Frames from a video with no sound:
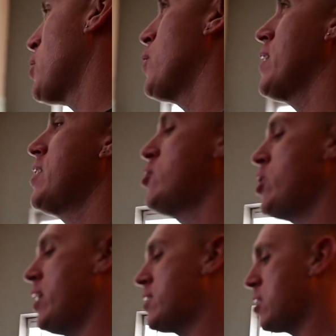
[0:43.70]
So like the
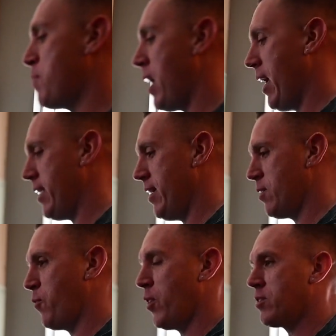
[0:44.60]
genesis behind it
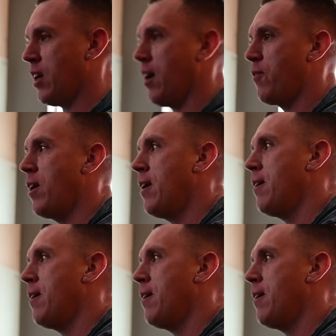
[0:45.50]
is, first off,